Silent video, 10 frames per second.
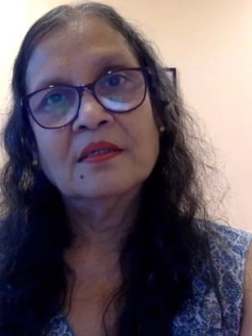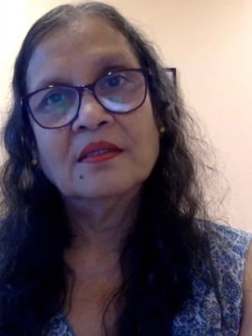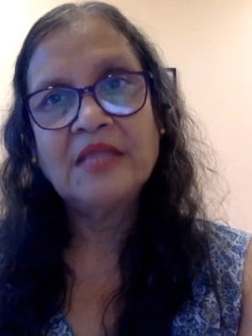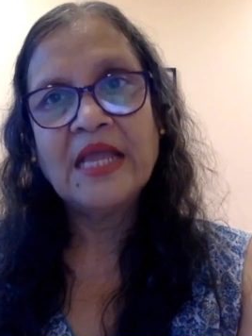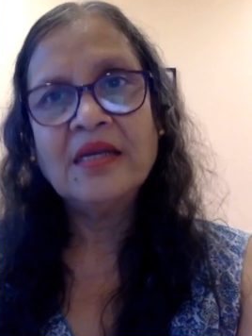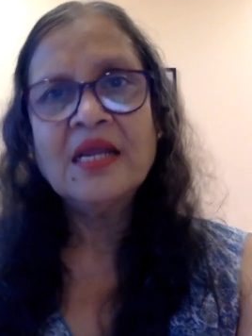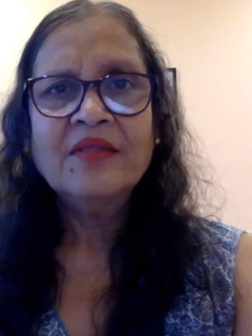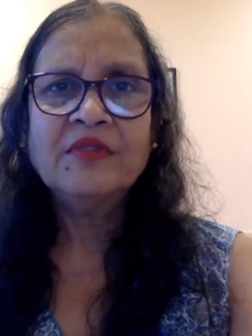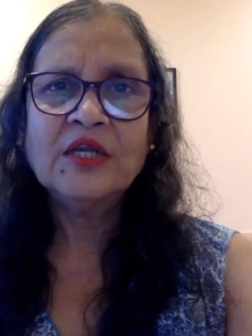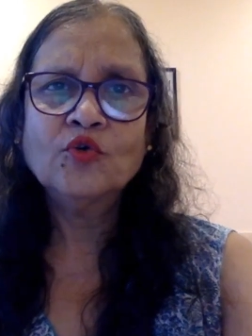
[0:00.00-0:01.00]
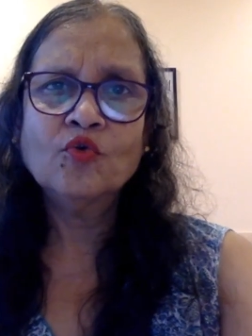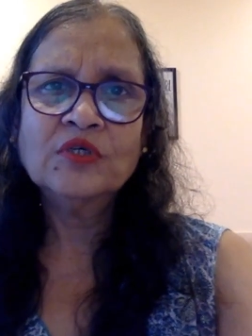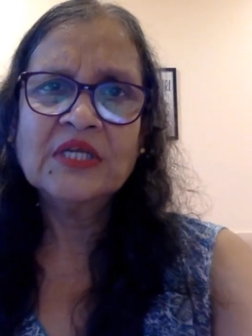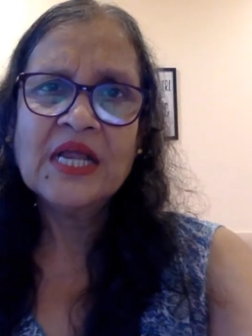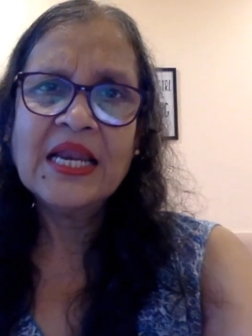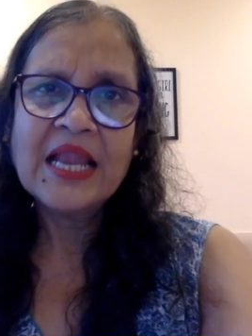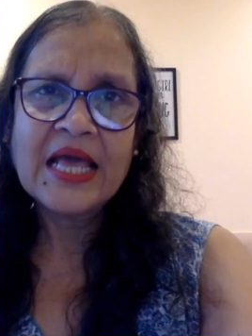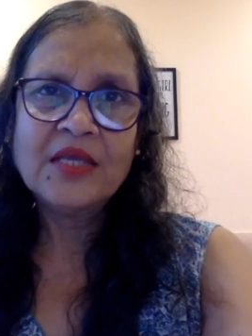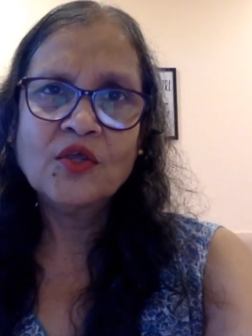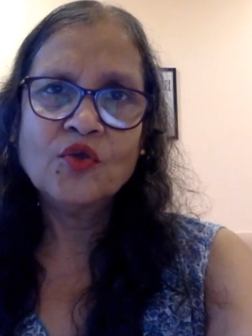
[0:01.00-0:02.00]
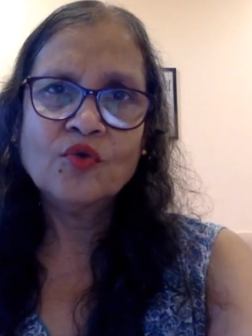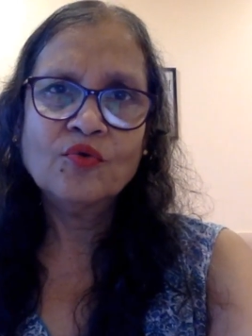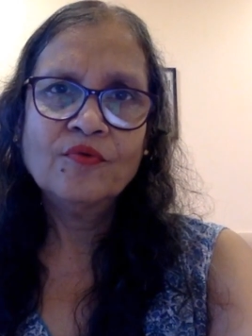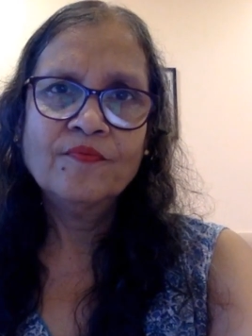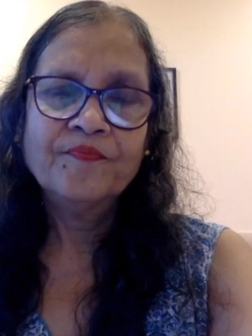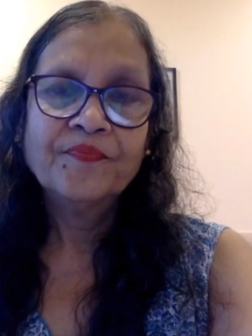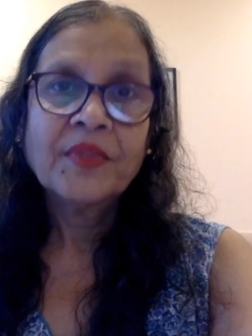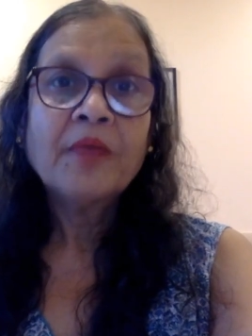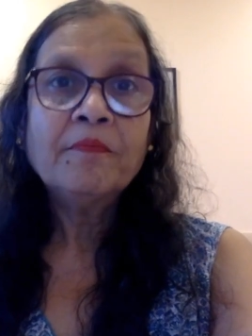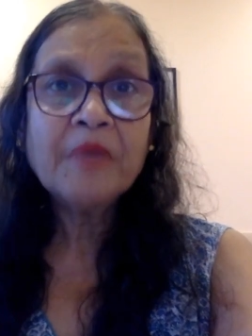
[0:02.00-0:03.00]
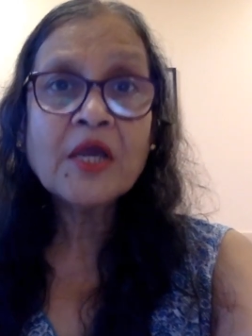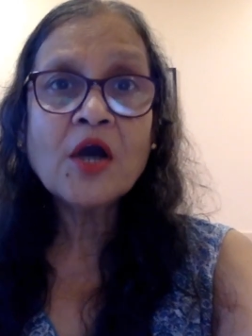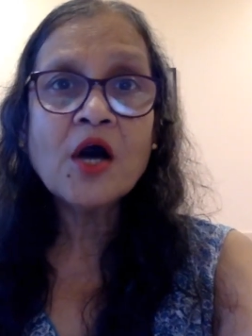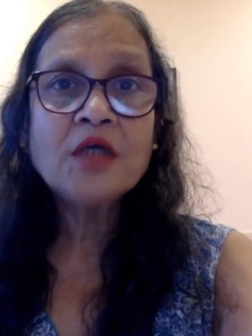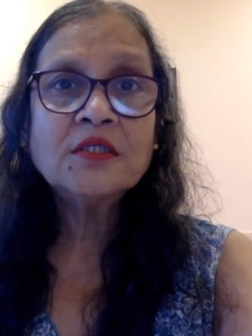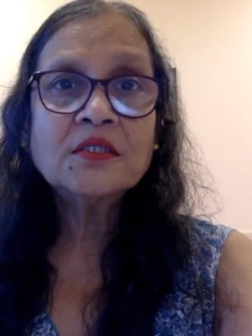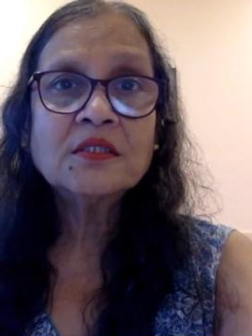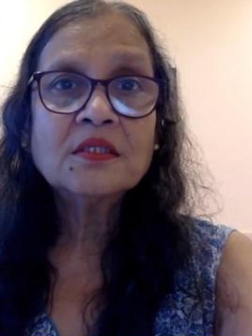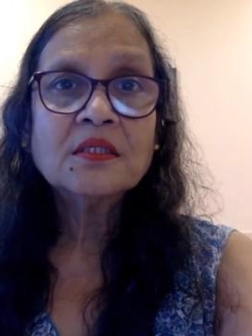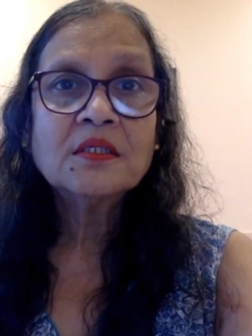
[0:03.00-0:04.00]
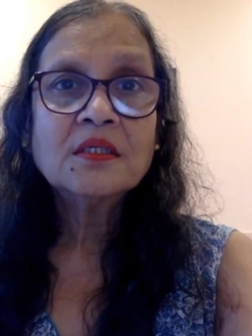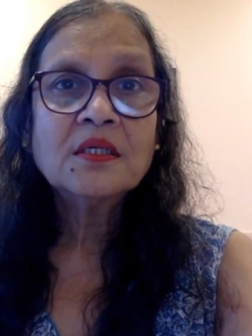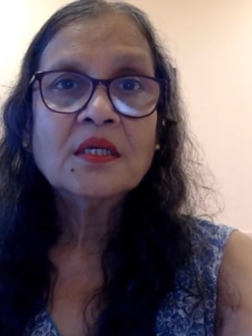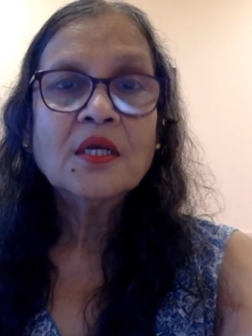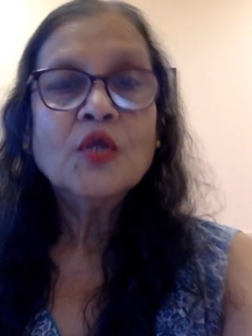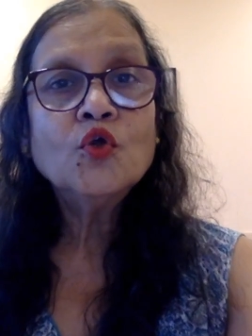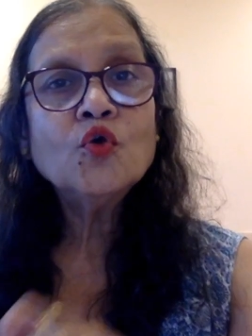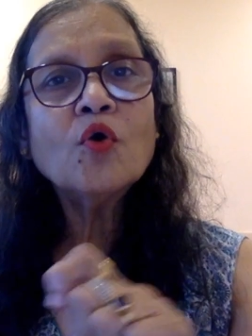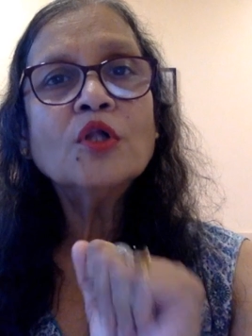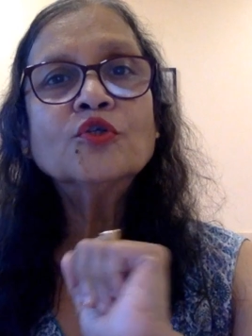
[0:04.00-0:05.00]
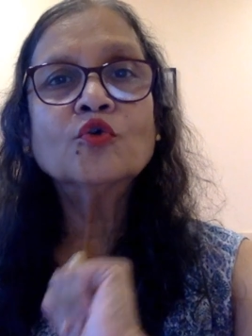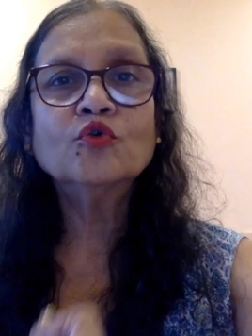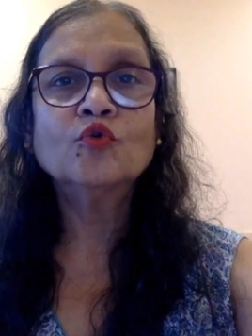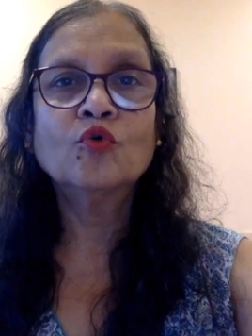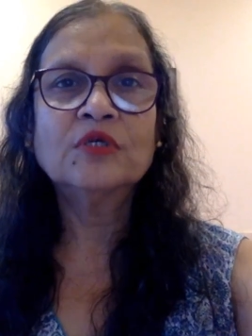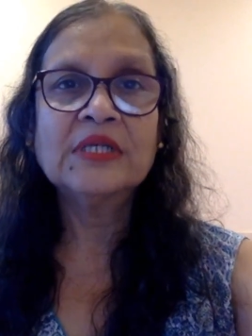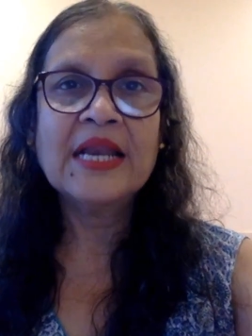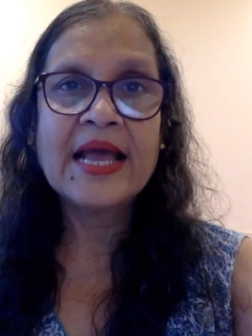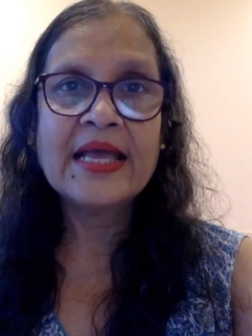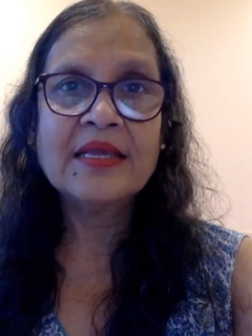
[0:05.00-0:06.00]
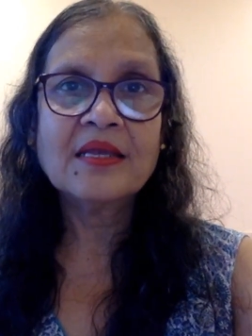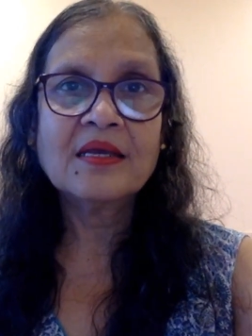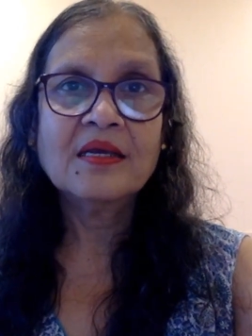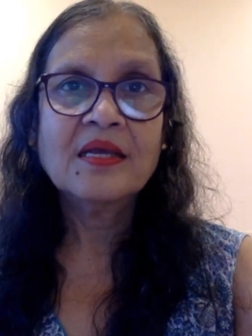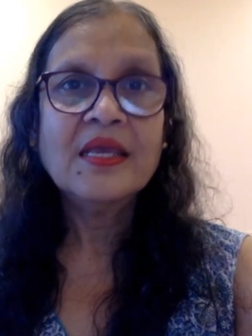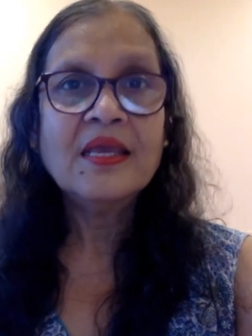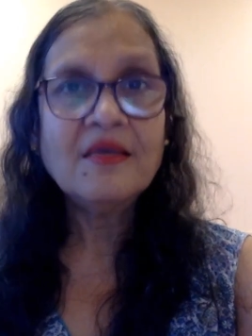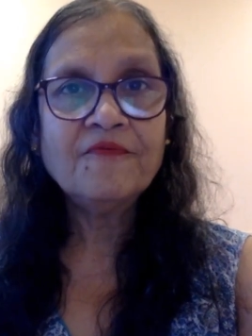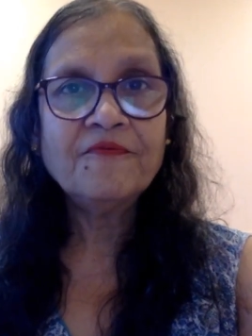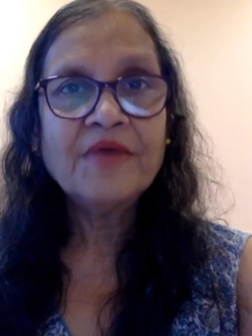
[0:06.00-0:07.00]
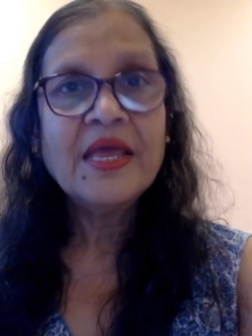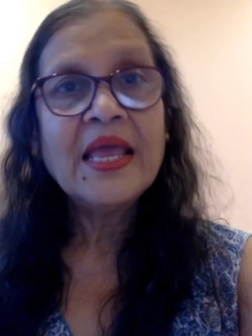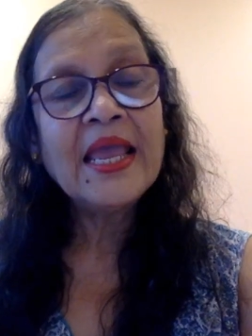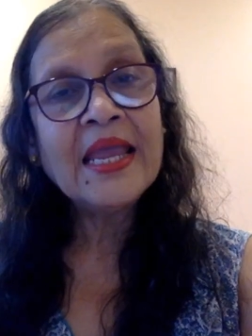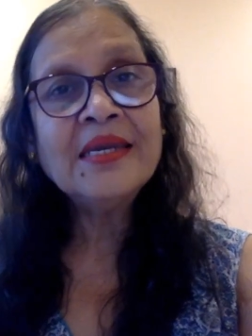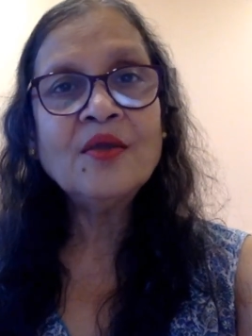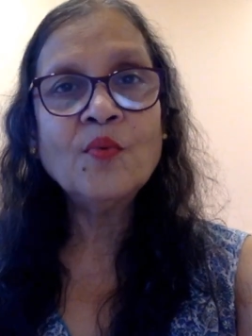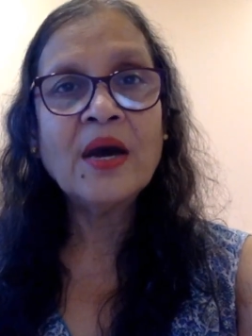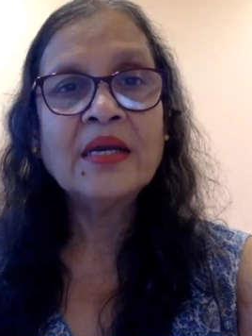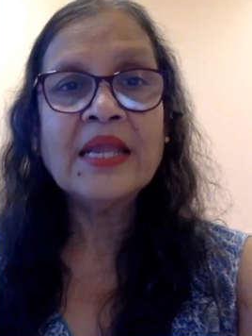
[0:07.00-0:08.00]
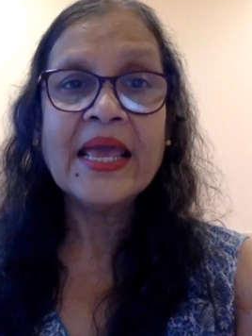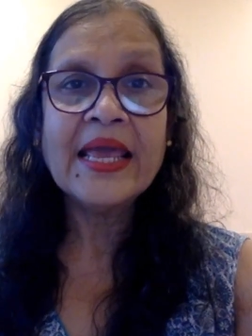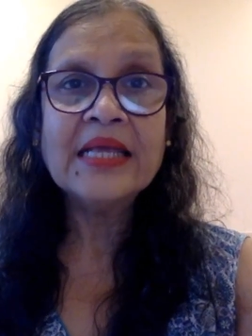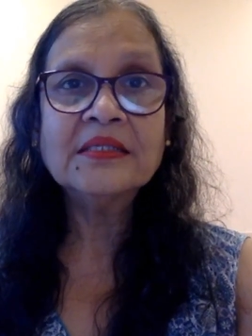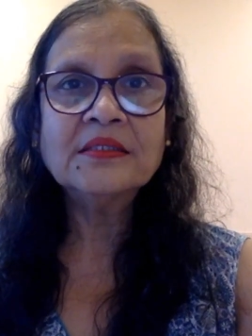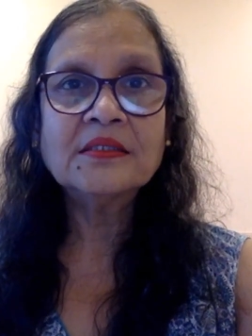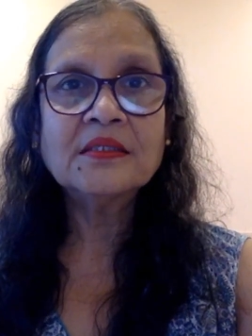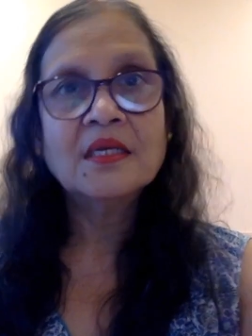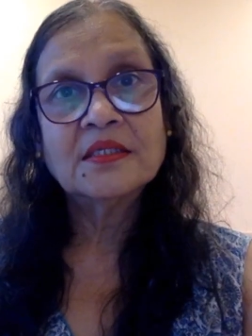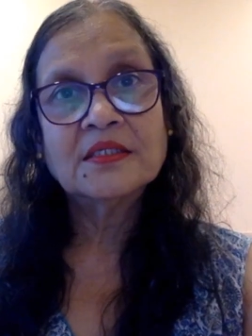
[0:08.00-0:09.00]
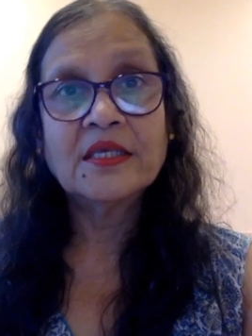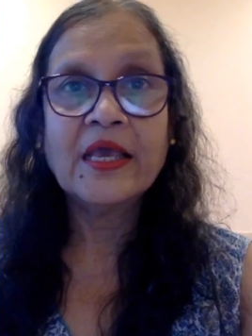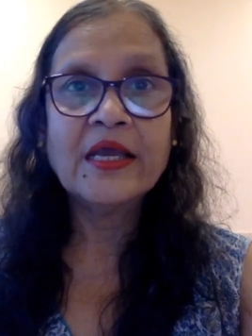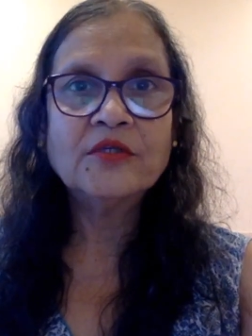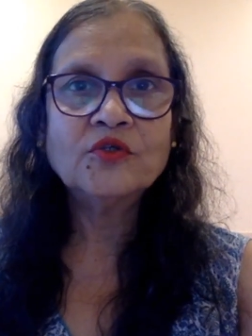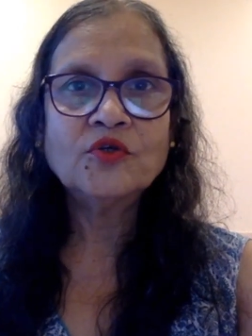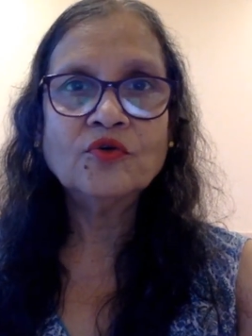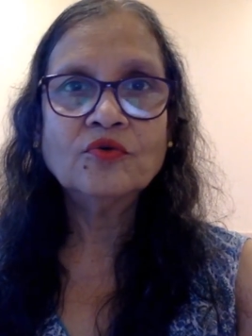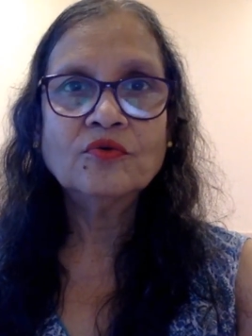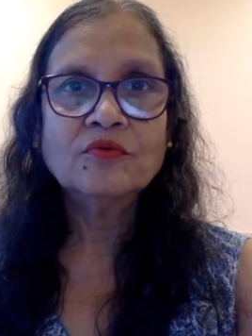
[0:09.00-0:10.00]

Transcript: Then they don't like you. Because you also don't like if anyone else scares you